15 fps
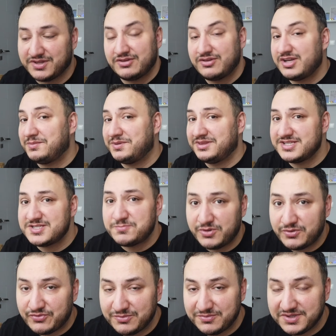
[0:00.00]
What do you think about this
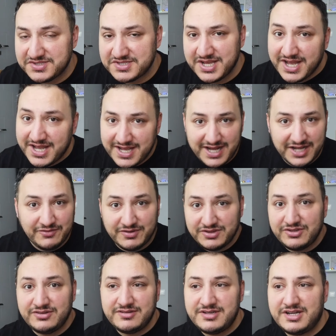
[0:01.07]
performance? And
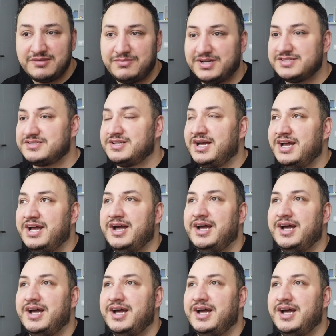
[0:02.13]
what do you think about